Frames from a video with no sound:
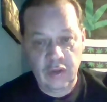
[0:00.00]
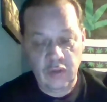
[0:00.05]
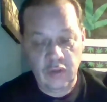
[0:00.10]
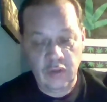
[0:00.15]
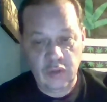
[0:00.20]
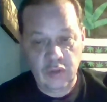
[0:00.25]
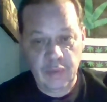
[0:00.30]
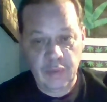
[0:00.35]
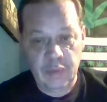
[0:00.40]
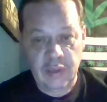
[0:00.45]
So
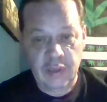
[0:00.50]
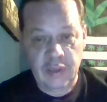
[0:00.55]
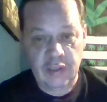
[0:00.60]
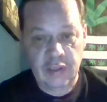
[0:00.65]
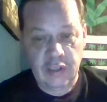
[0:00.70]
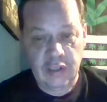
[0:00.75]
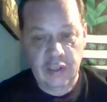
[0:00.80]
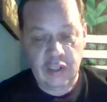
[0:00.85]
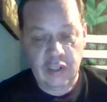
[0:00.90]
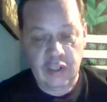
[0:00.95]
basically,
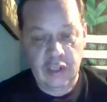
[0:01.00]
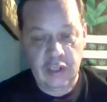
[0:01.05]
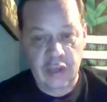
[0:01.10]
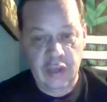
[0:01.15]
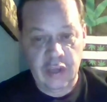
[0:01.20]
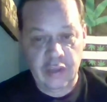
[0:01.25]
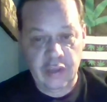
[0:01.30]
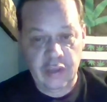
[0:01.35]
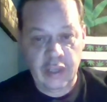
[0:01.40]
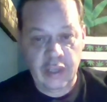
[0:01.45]
she either
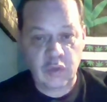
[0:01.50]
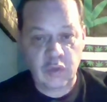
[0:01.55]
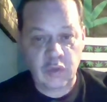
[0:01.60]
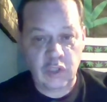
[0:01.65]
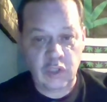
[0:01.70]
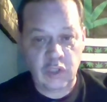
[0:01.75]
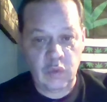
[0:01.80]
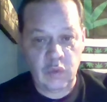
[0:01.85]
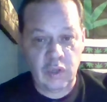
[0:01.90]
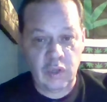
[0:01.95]
gets what she
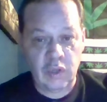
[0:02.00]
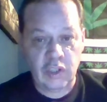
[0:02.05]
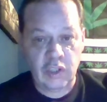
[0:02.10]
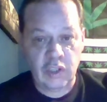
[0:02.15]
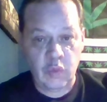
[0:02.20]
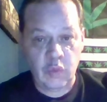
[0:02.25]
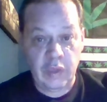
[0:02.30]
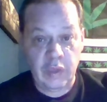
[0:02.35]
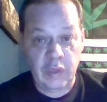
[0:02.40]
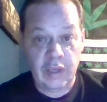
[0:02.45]
wants or
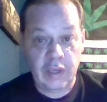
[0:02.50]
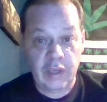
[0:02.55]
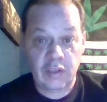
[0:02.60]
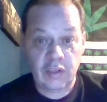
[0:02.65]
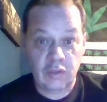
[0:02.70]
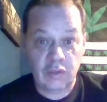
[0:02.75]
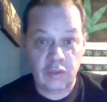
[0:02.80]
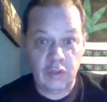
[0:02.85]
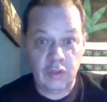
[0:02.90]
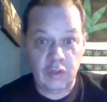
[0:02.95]
we get
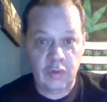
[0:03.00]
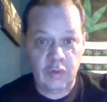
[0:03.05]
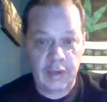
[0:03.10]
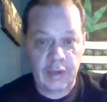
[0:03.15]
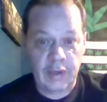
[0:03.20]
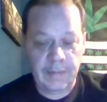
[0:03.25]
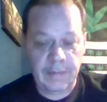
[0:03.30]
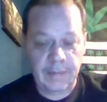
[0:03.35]
screwed, right?